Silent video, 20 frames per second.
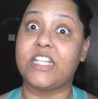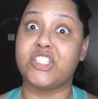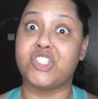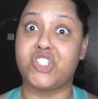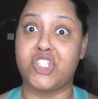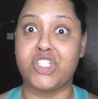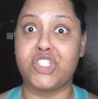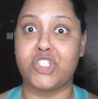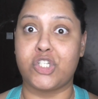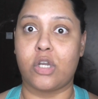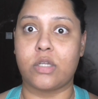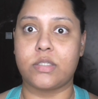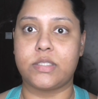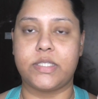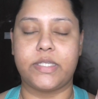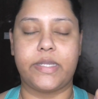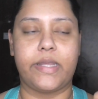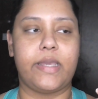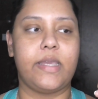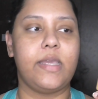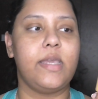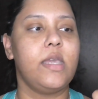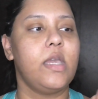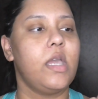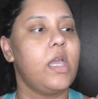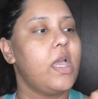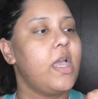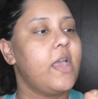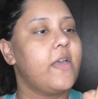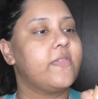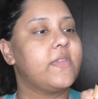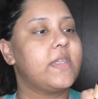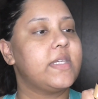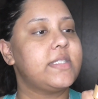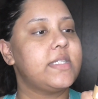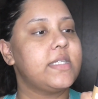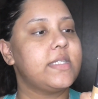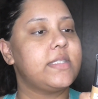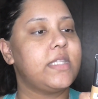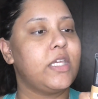just got today.
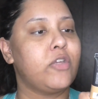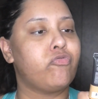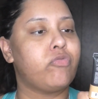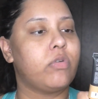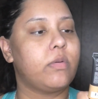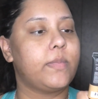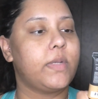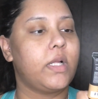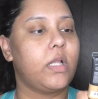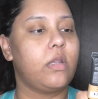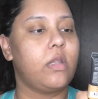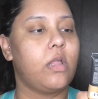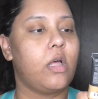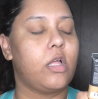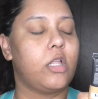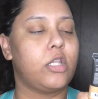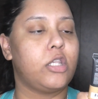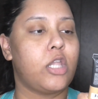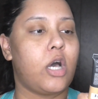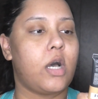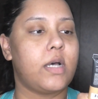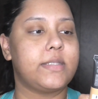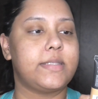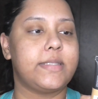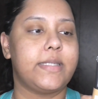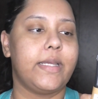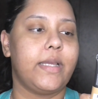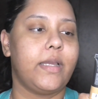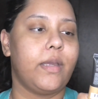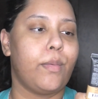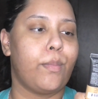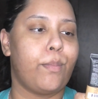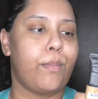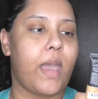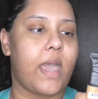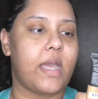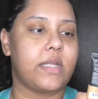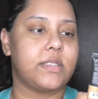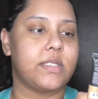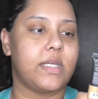This is the Rimmel Lasting
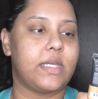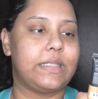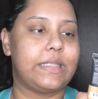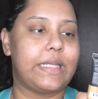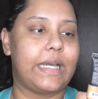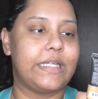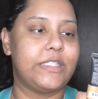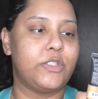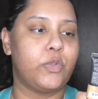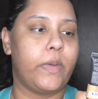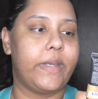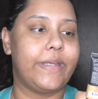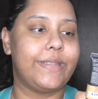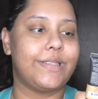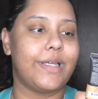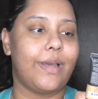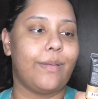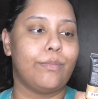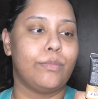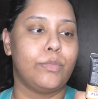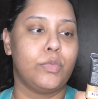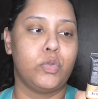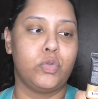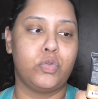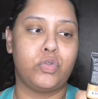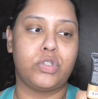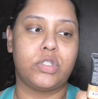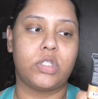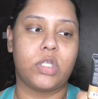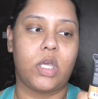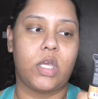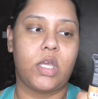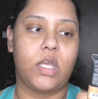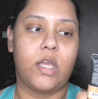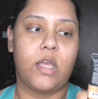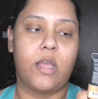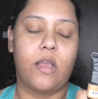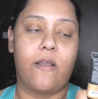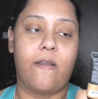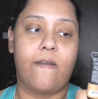Matte Lightweight Mousse
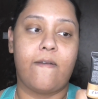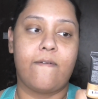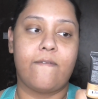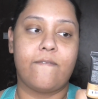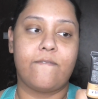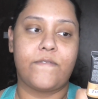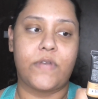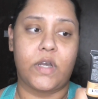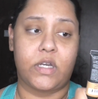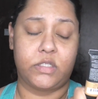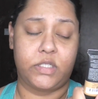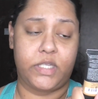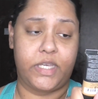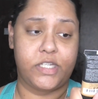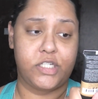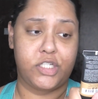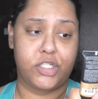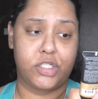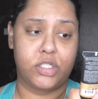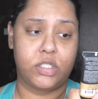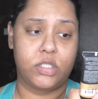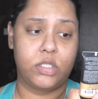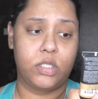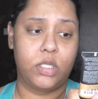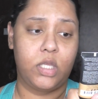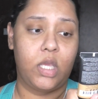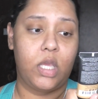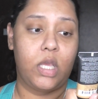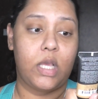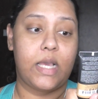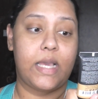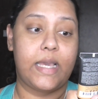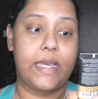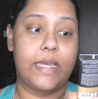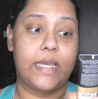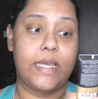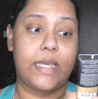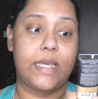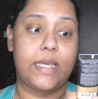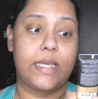Foundation.
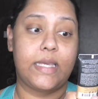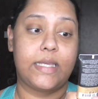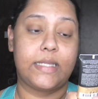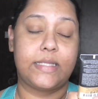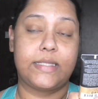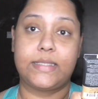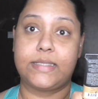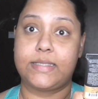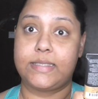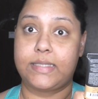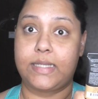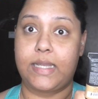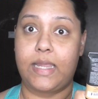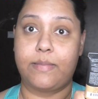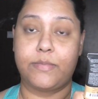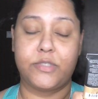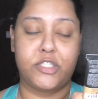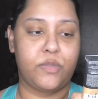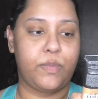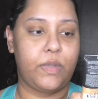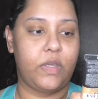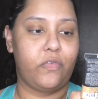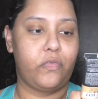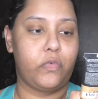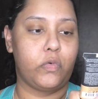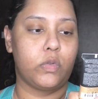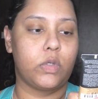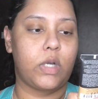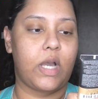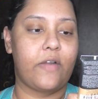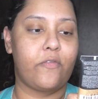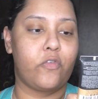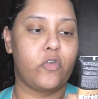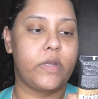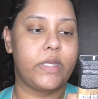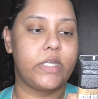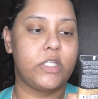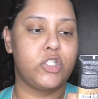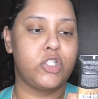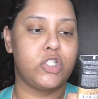It claims to be full
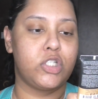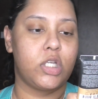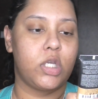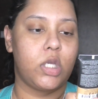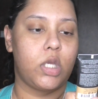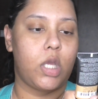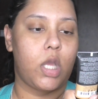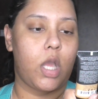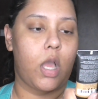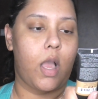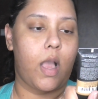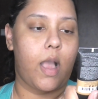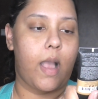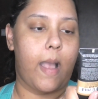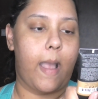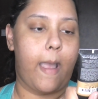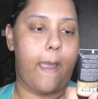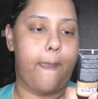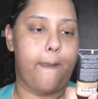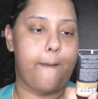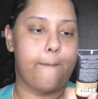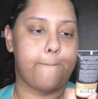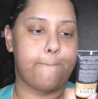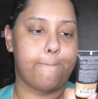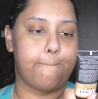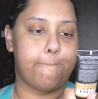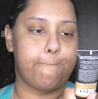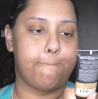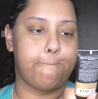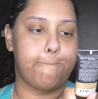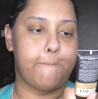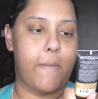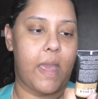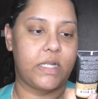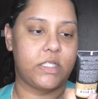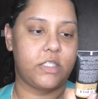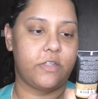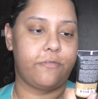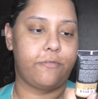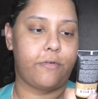coverage,
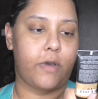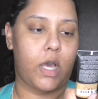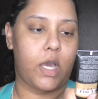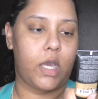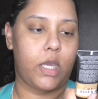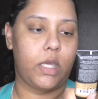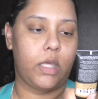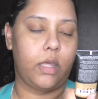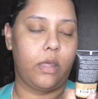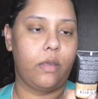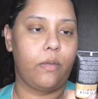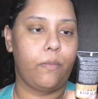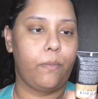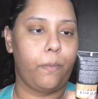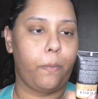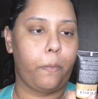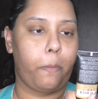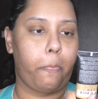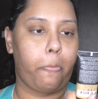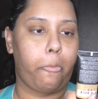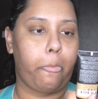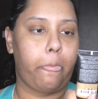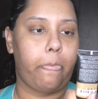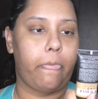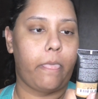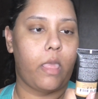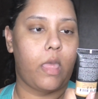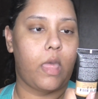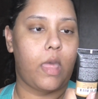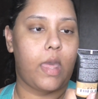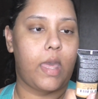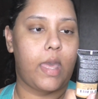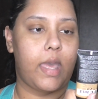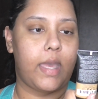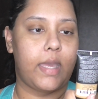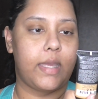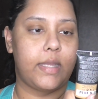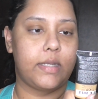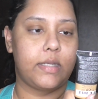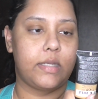mattifying,
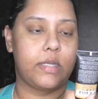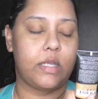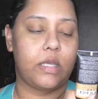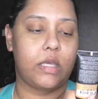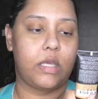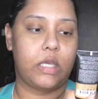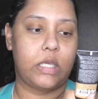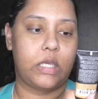and